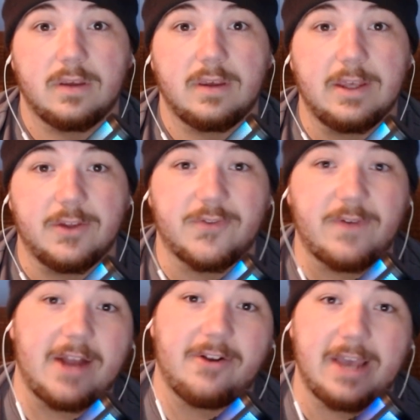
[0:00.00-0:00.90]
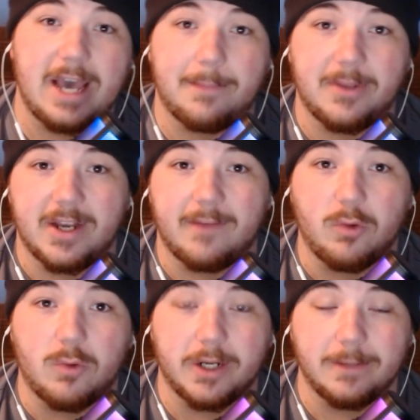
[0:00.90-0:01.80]
It has finally happened,
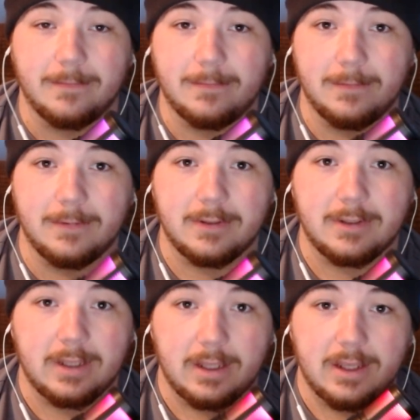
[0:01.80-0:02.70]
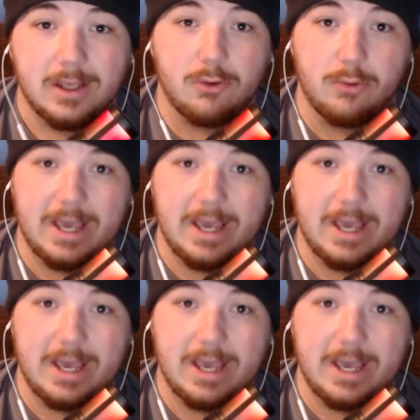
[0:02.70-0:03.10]
everyone. We